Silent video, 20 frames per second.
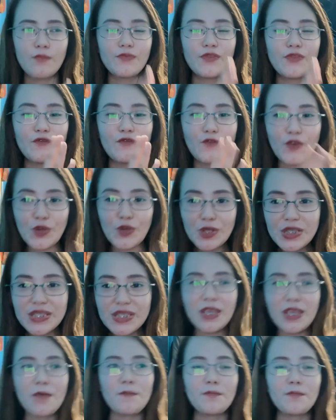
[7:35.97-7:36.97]
first
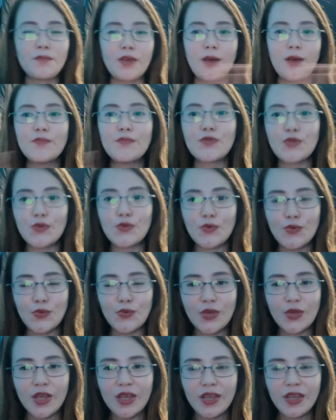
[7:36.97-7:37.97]
step up
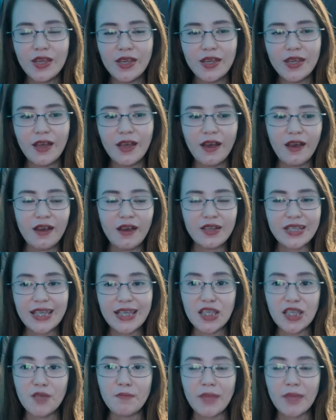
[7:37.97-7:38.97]
to
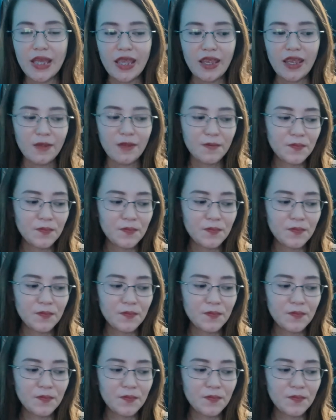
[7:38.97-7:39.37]
getting my